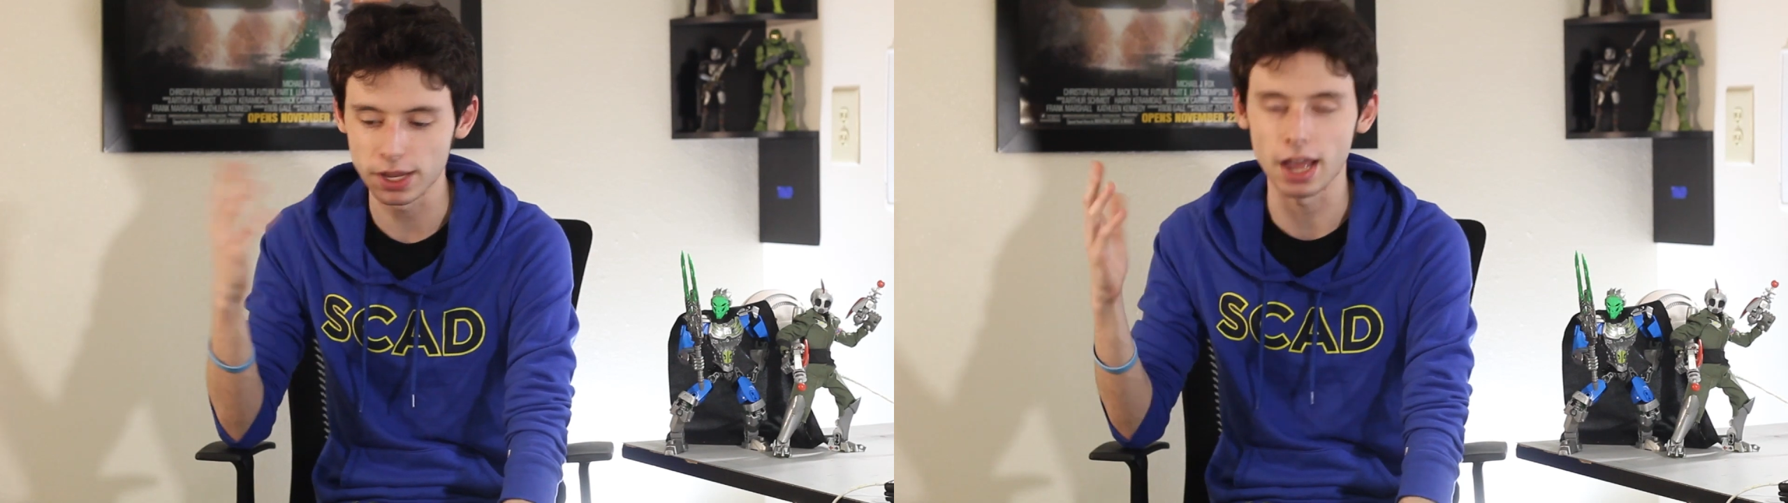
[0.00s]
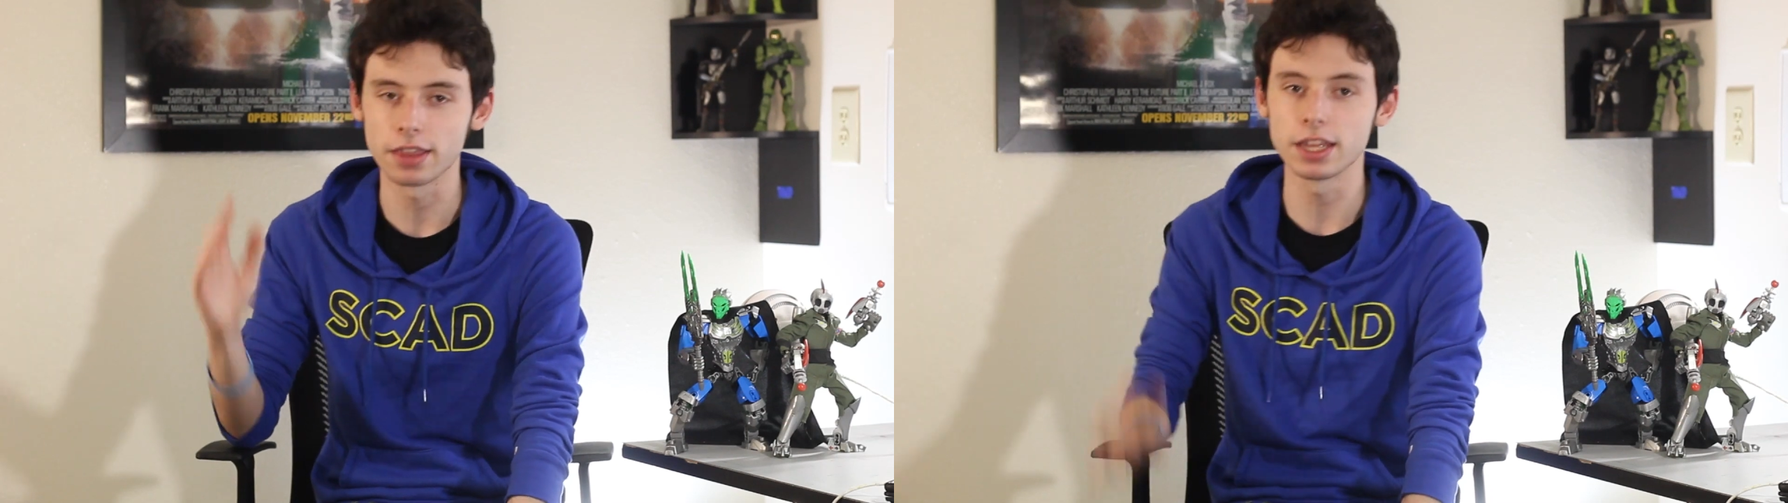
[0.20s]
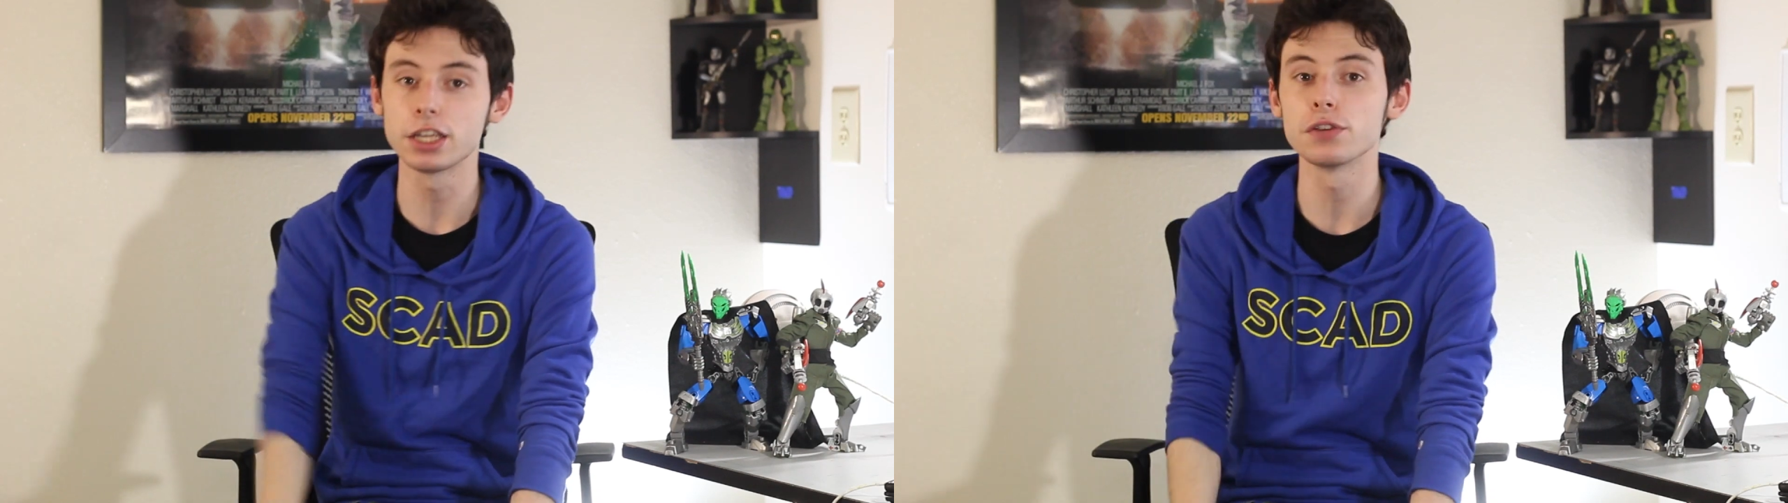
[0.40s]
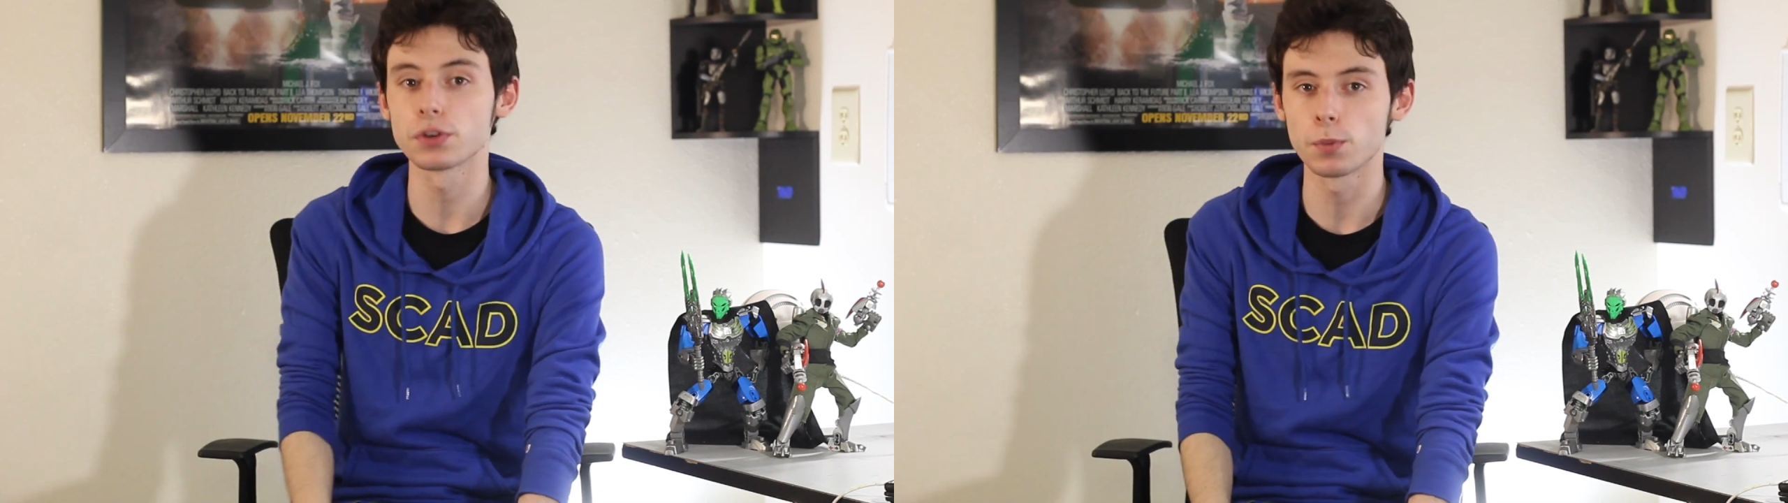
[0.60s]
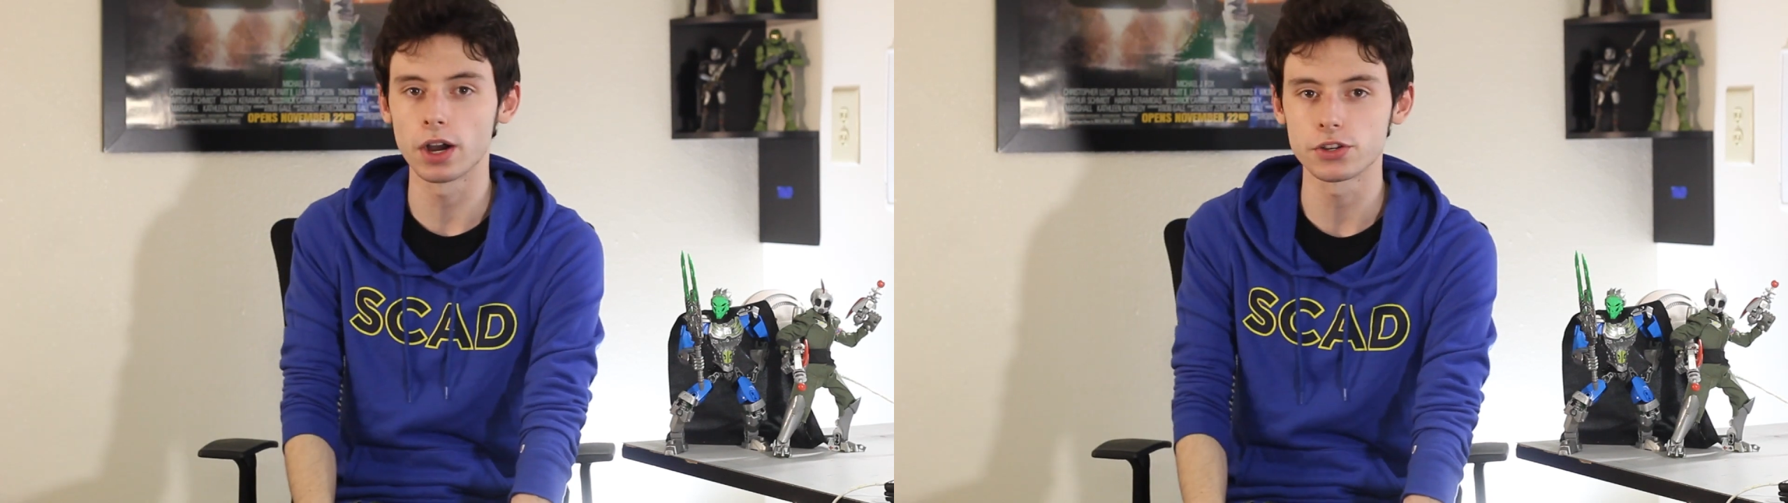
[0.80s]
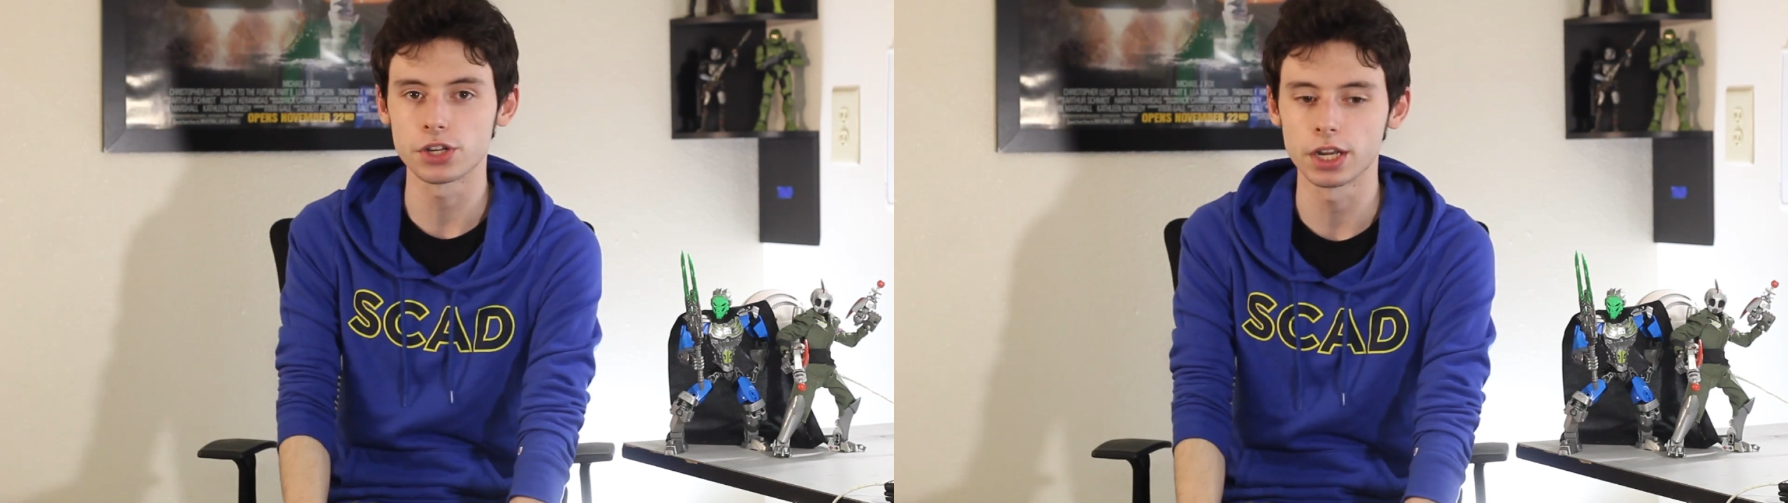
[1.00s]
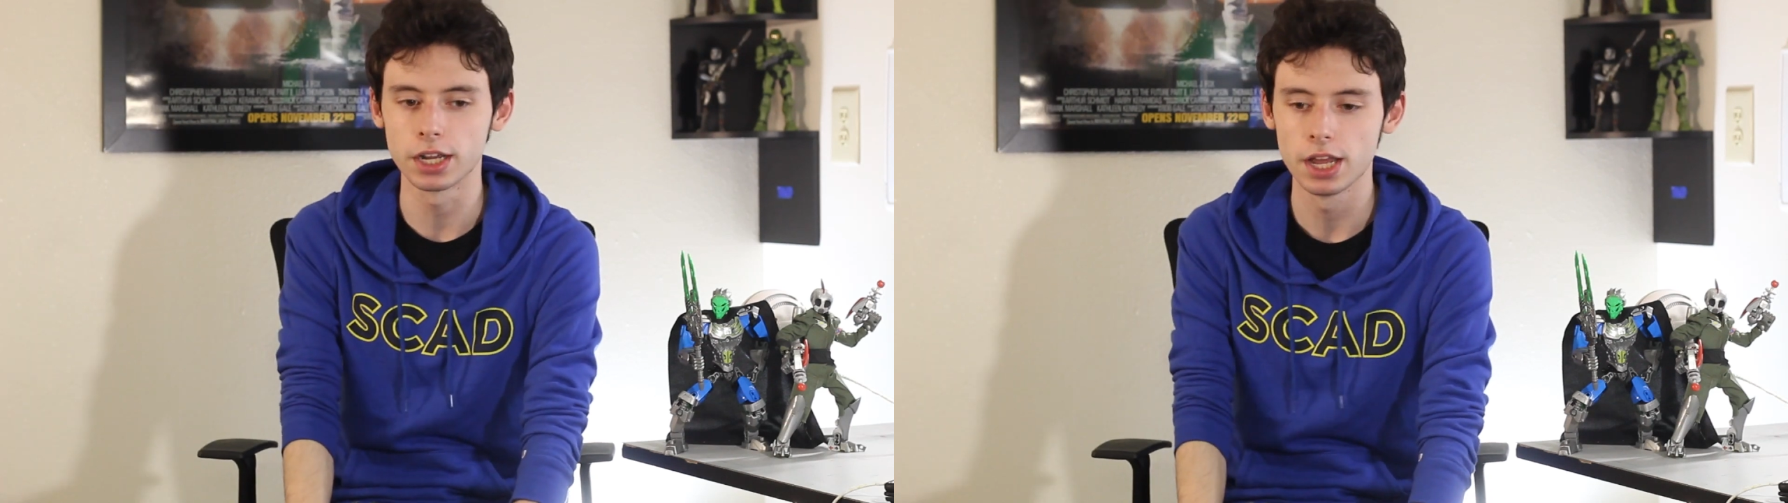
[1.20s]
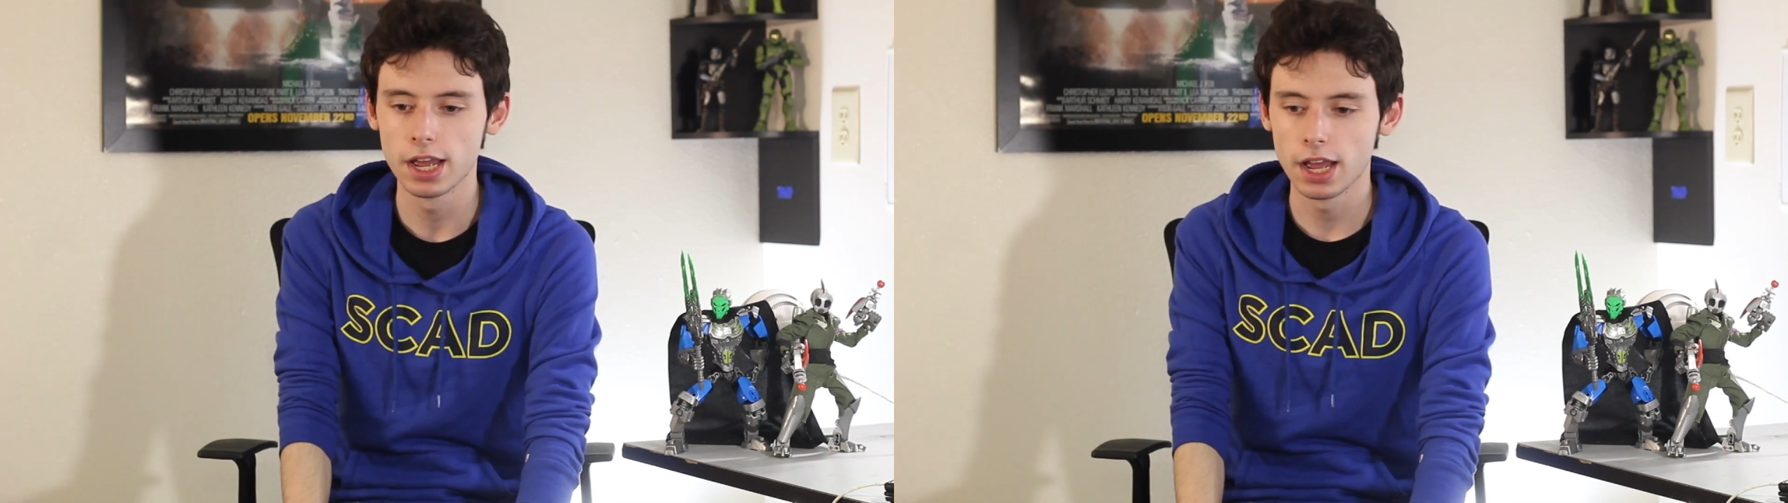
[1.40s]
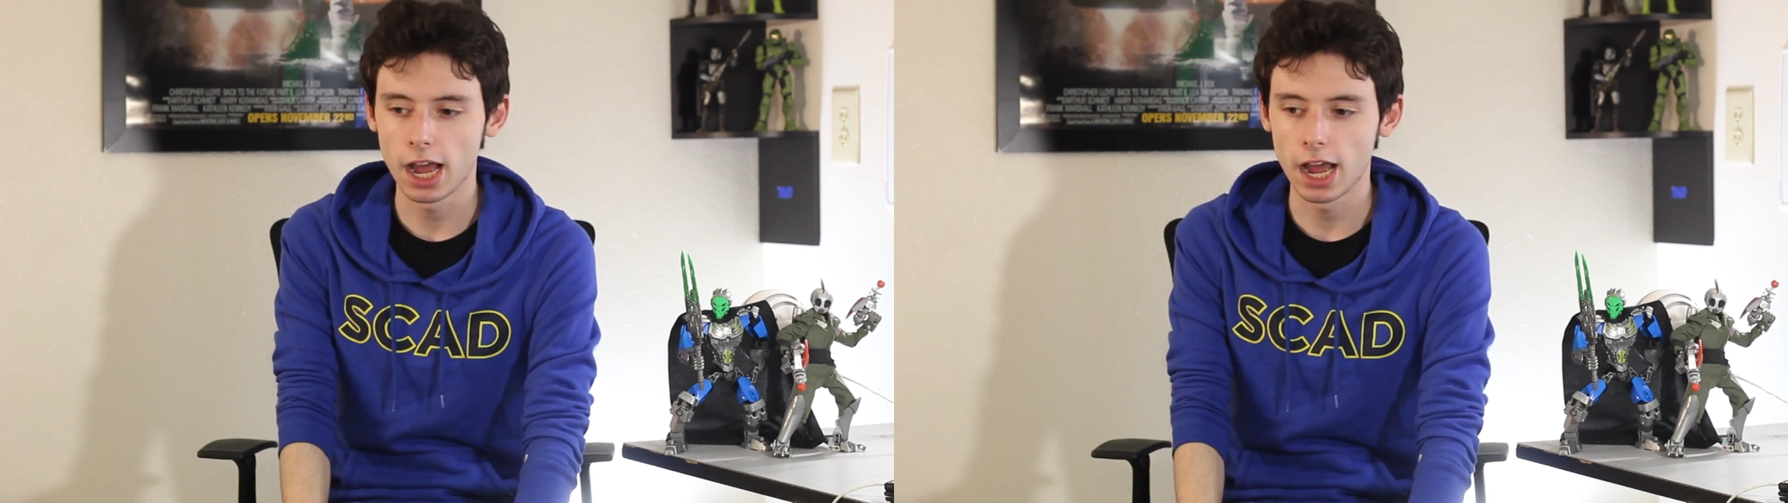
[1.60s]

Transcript: So yeah, thank you for watching.